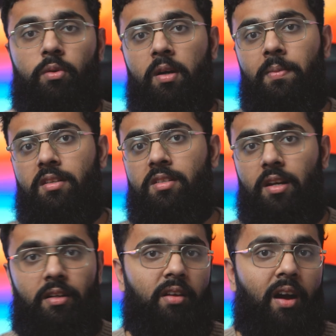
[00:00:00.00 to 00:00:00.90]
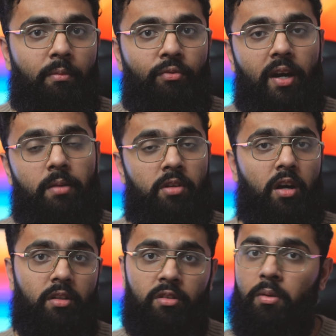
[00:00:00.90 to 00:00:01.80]
or commit to certain timeframes,
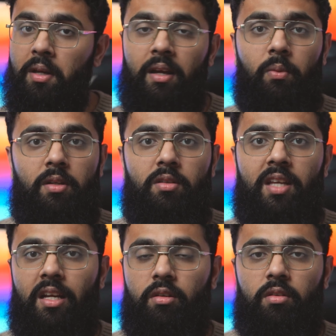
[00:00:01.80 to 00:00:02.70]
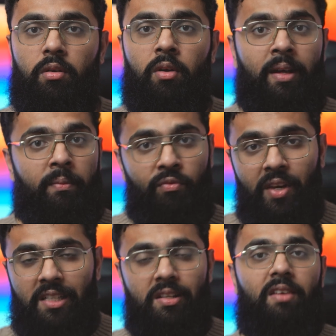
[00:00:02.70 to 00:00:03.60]
are you doing it when you say you do?
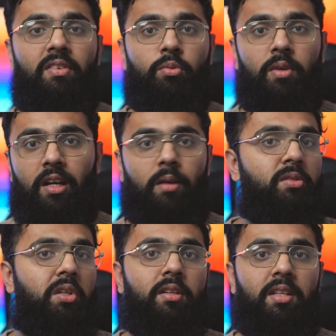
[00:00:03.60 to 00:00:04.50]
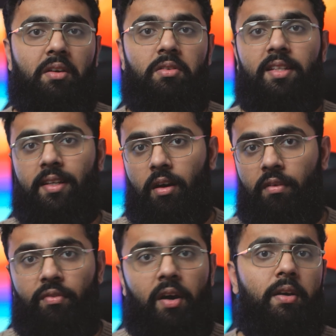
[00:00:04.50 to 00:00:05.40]
Things like this, when it comes to your integrity,
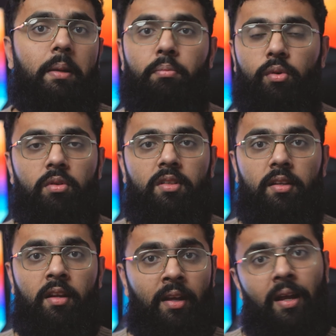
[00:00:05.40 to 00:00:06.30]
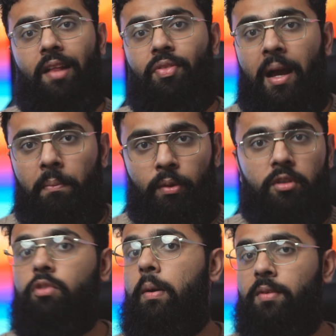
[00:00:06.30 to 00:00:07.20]
are very important, and that
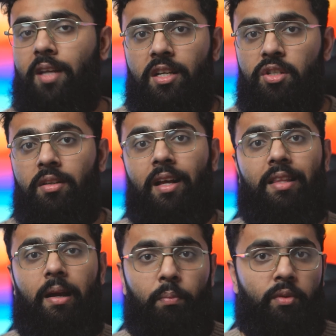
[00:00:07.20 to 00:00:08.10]
builds your reputation, and that